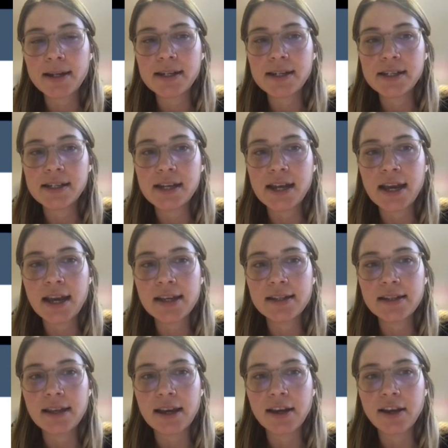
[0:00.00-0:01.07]
actually shared
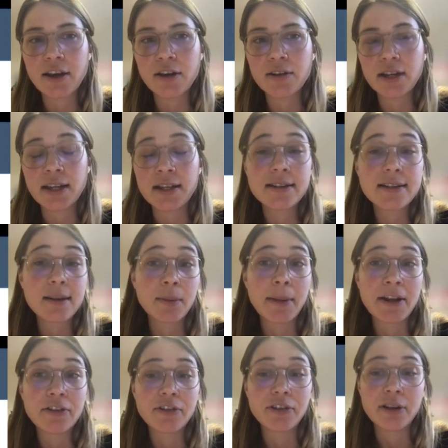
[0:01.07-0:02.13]
their code in
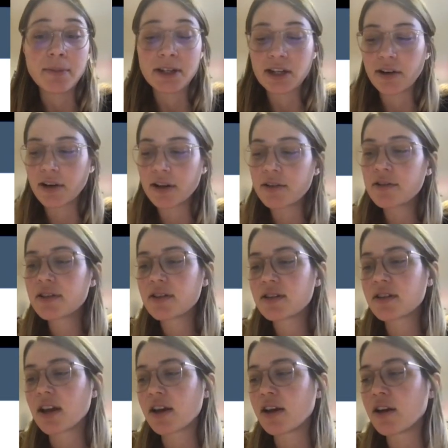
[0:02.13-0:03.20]
supplementary materials.
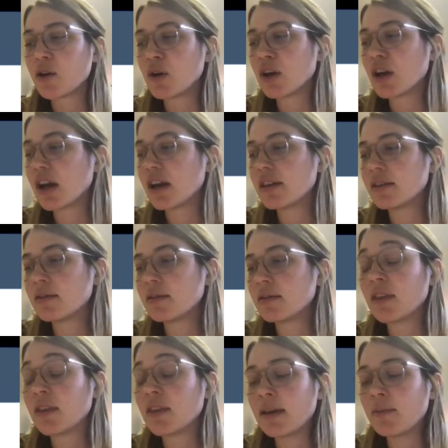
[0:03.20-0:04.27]
So
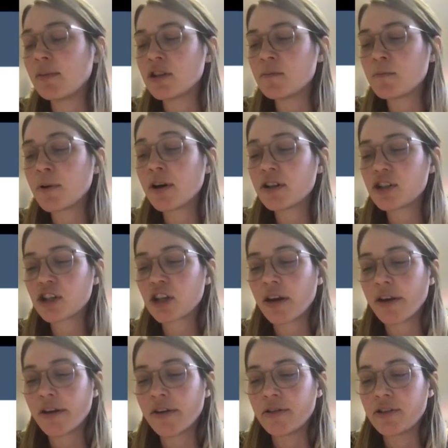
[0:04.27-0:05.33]
they would put
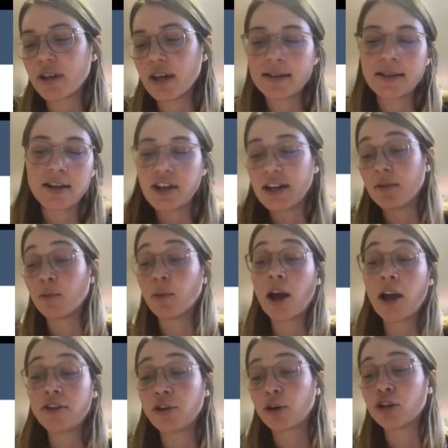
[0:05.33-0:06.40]
code essentially in a
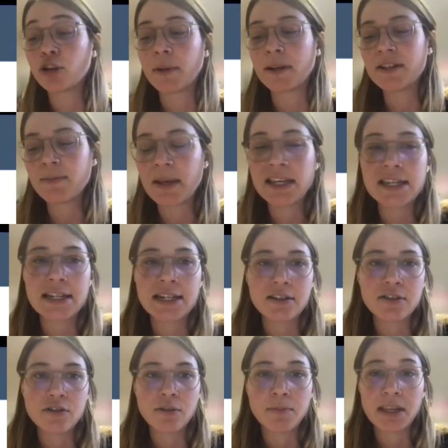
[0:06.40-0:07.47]
Word document, make it
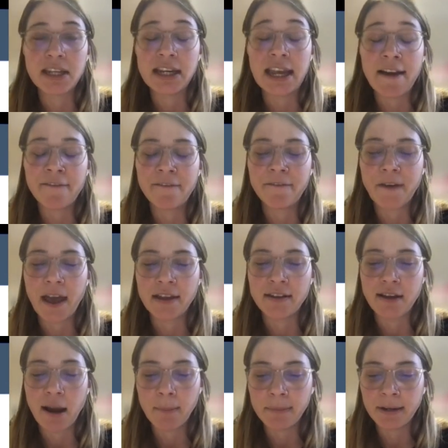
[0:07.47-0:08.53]
into a PDF
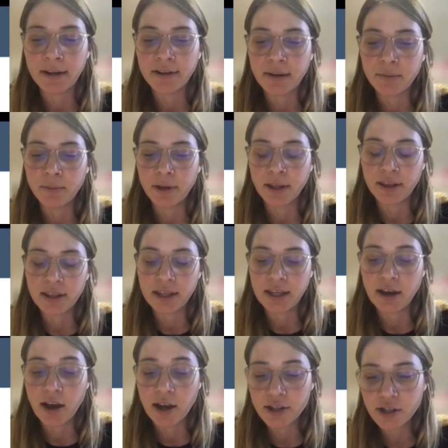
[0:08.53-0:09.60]
and upload it with the
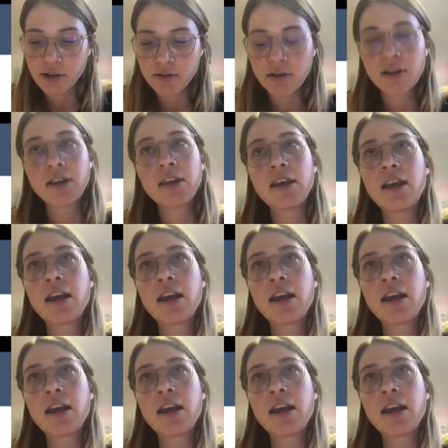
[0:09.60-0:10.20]
article.